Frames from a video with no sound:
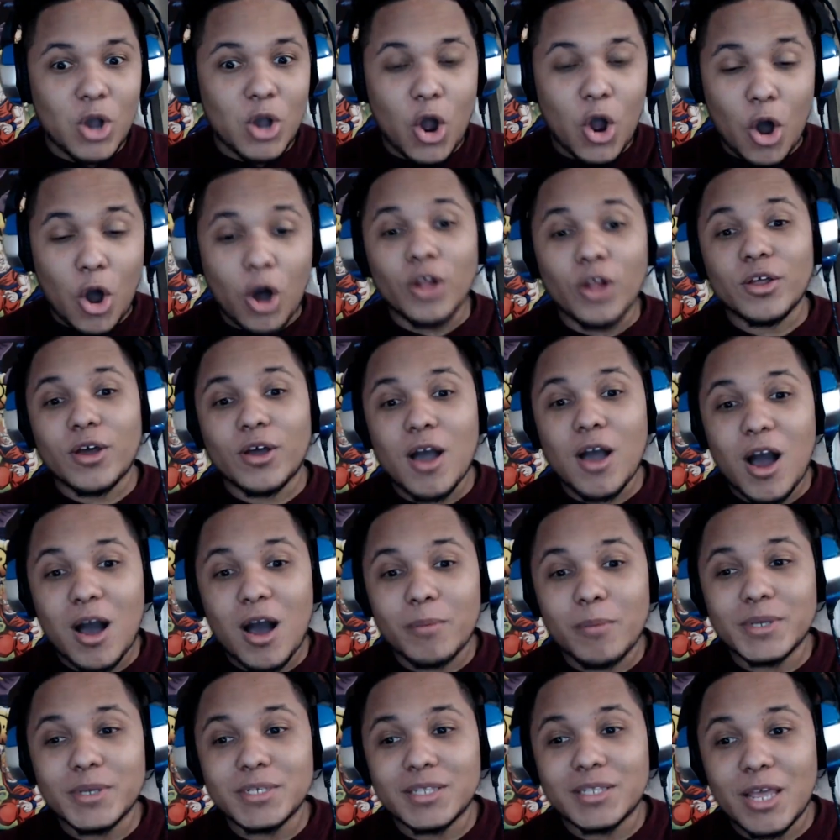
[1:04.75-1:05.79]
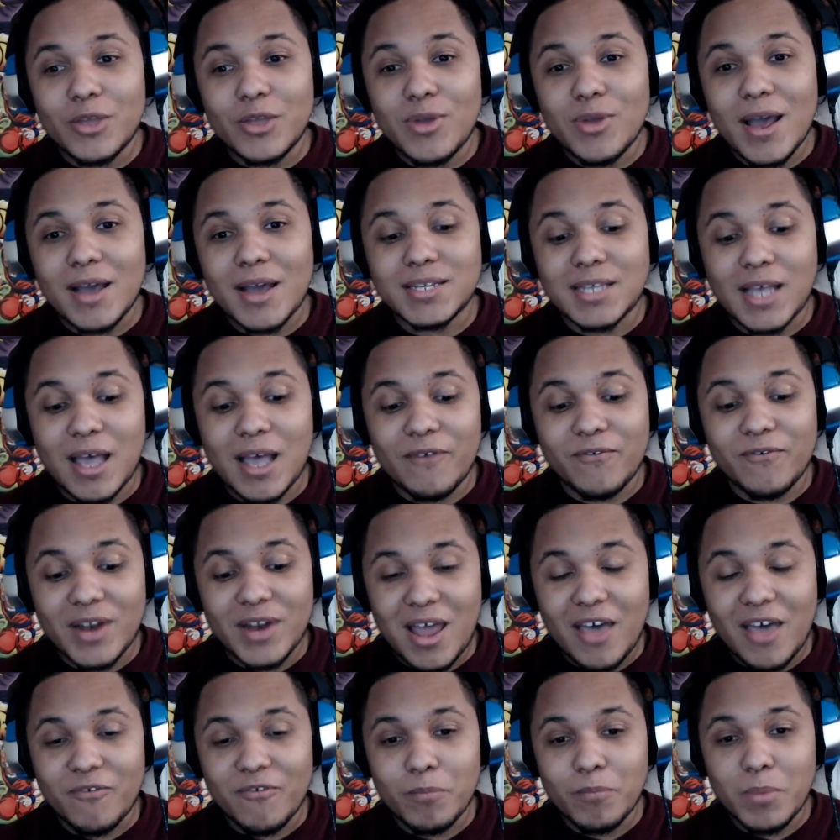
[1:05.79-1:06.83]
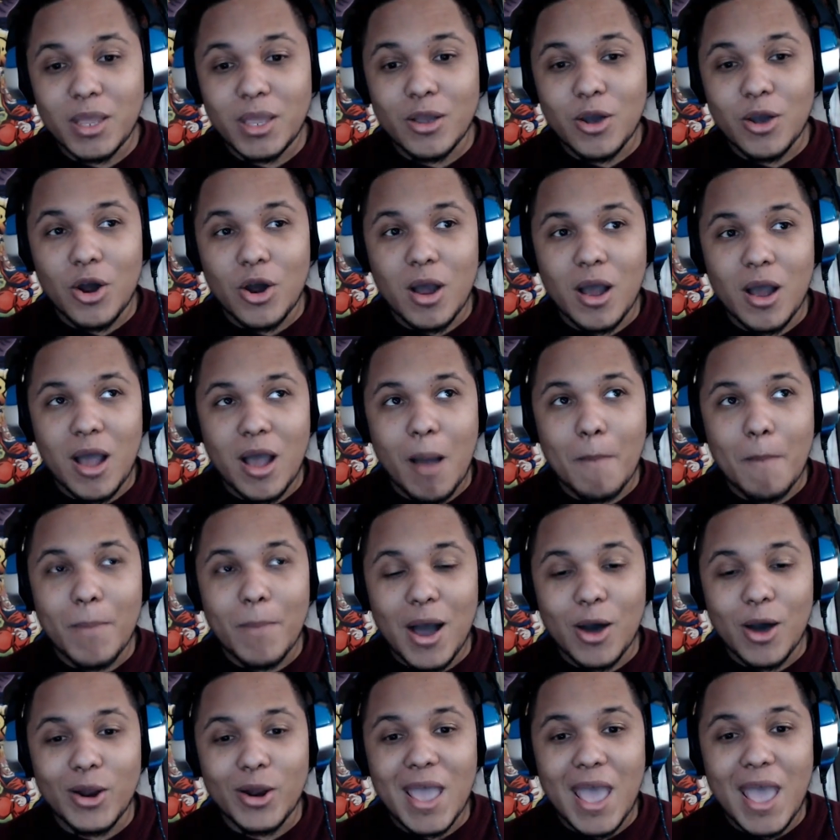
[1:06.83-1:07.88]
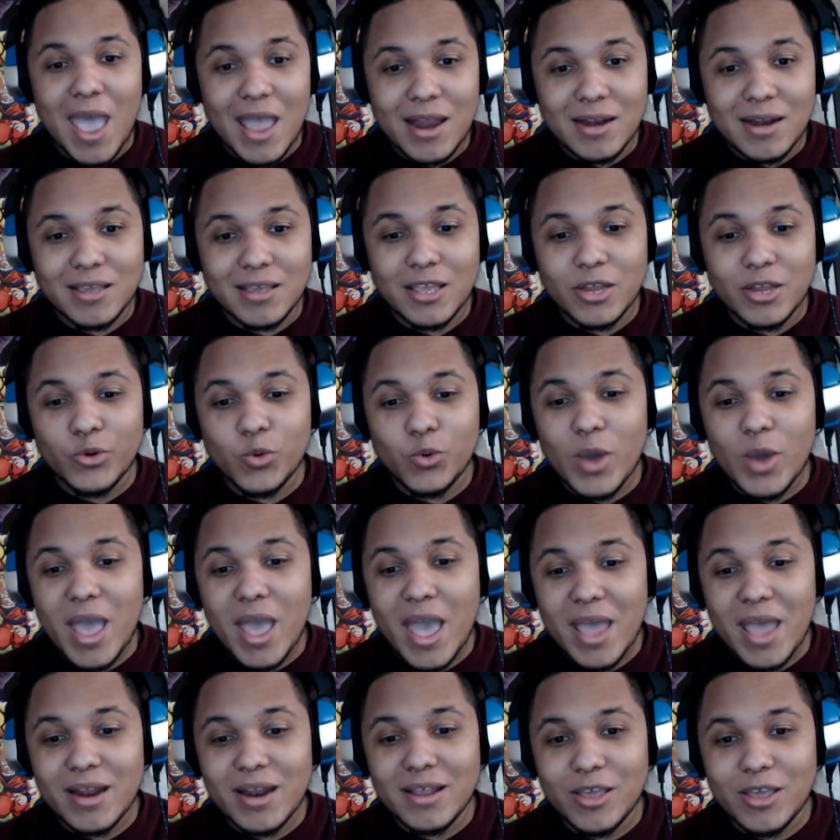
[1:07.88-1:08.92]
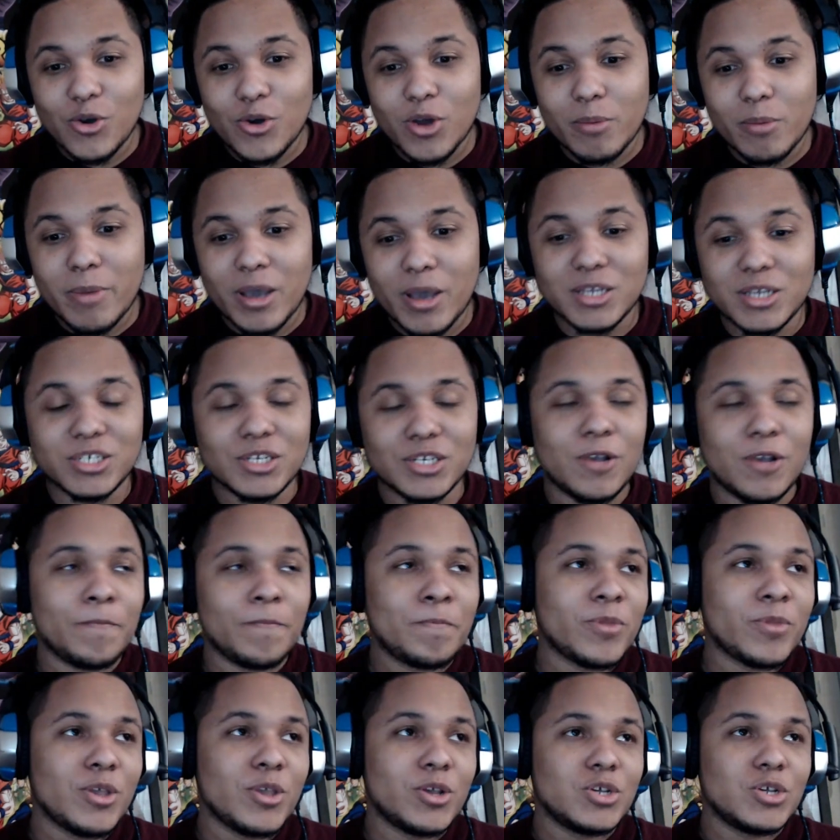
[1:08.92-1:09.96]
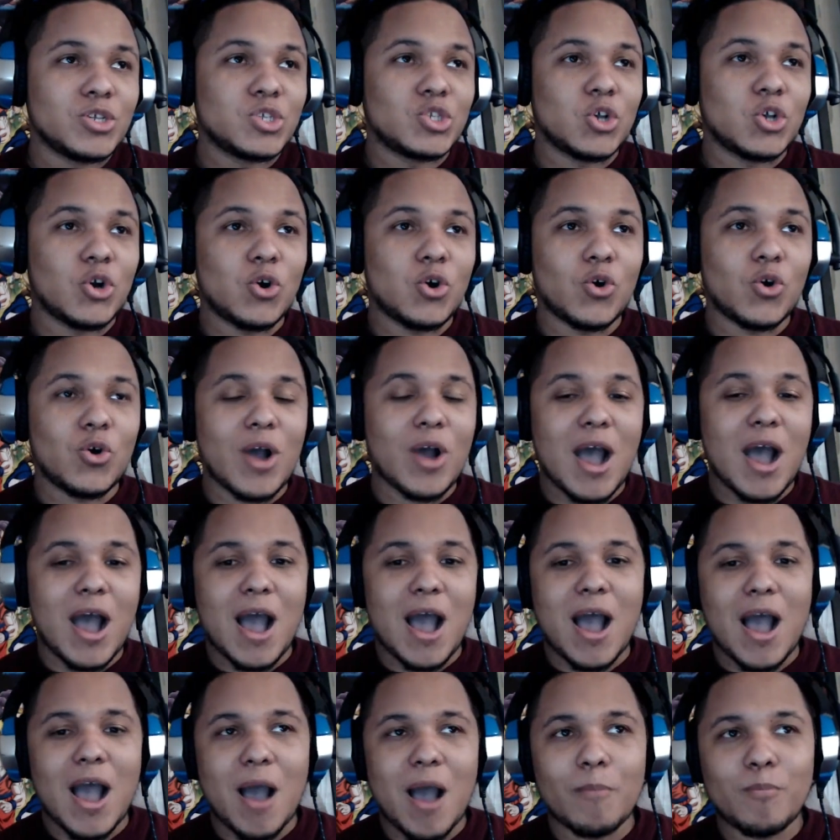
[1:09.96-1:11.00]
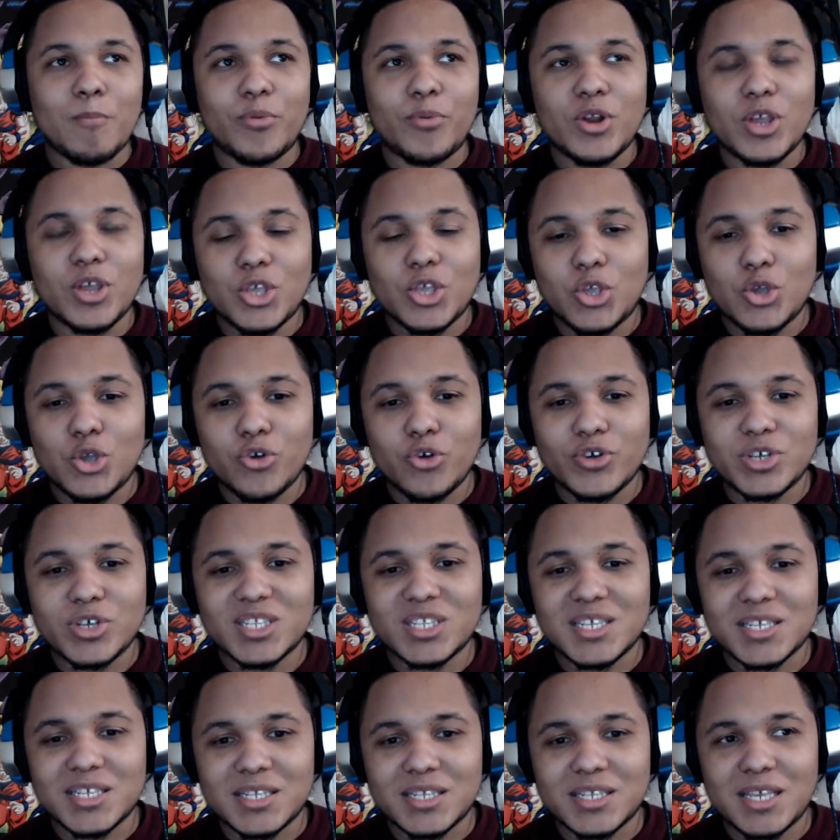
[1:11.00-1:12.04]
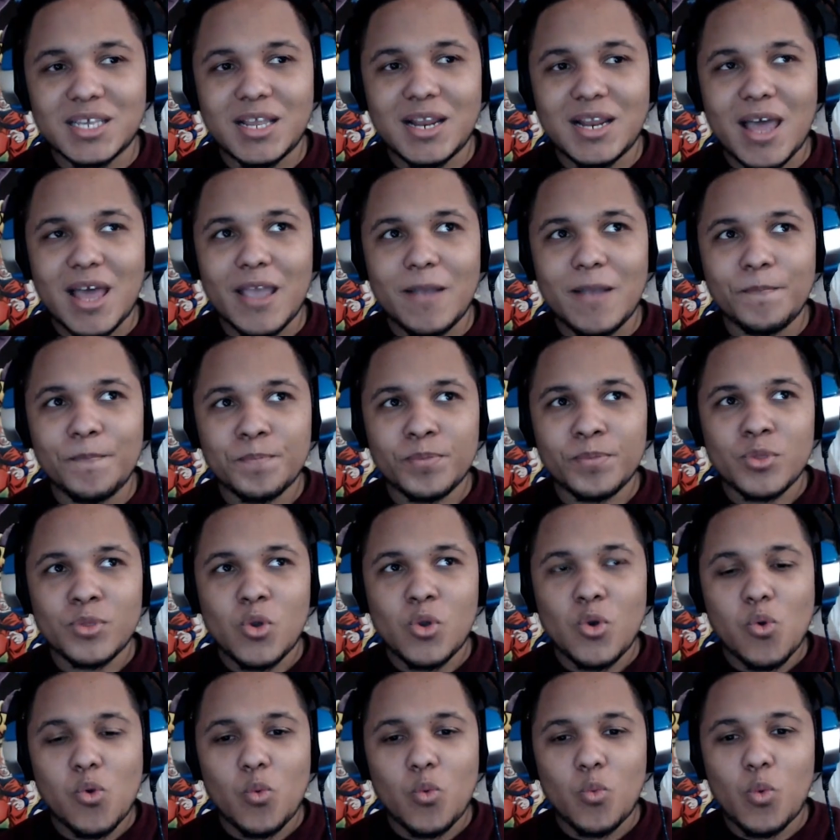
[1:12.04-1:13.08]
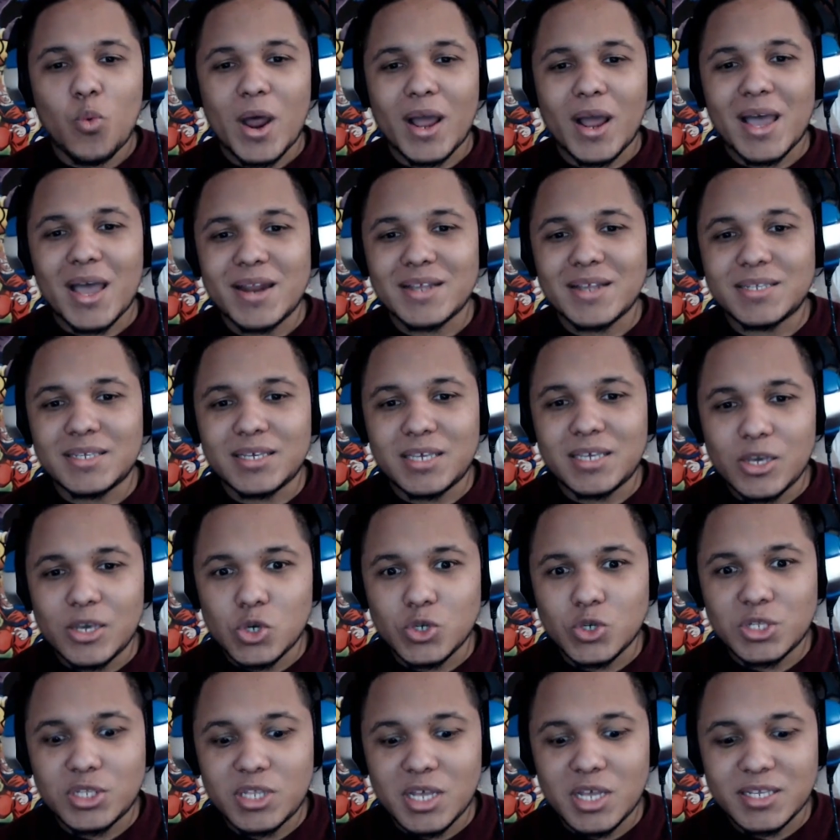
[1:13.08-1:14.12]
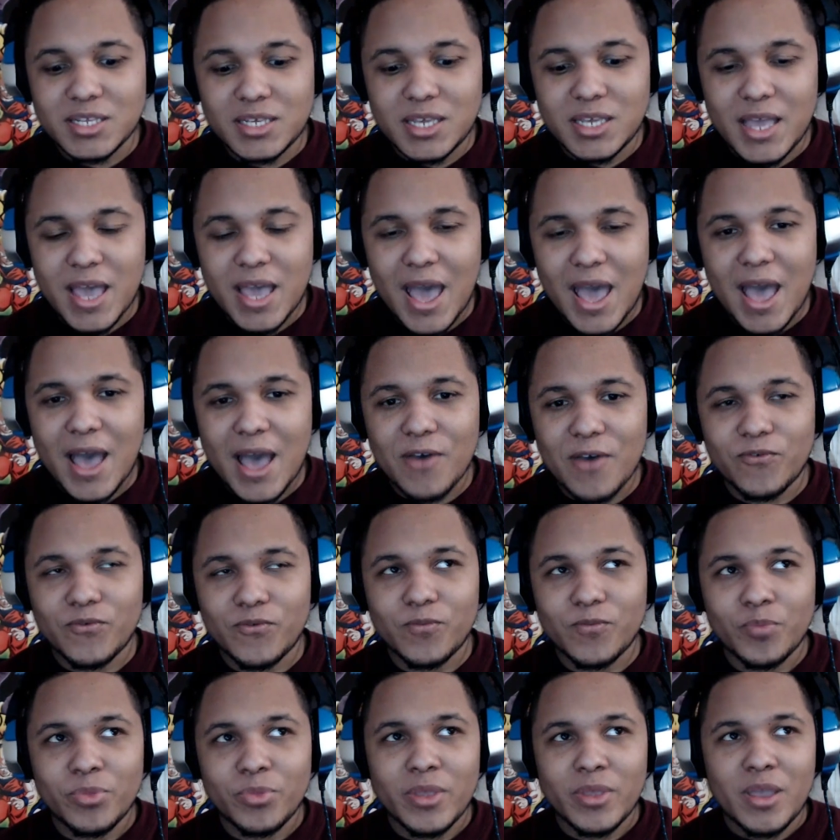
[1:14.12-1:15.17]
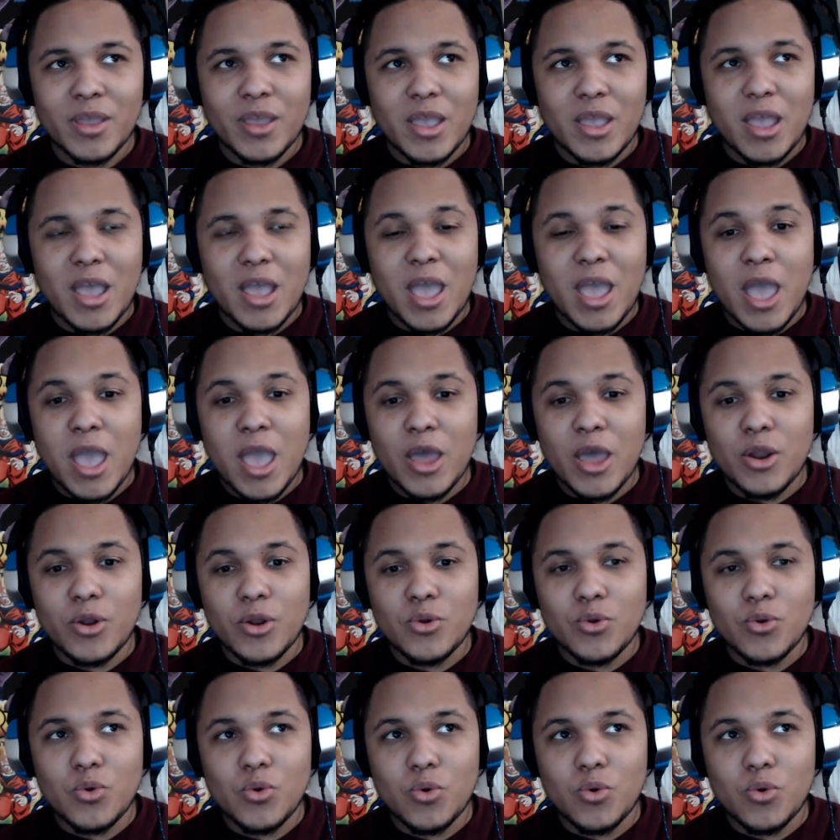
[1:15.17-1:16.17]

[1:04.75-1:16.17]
all the comments that you guys have left me about Enkidu and Gilgamesh. So I'm pretty curious to see like what kind of skills does he have and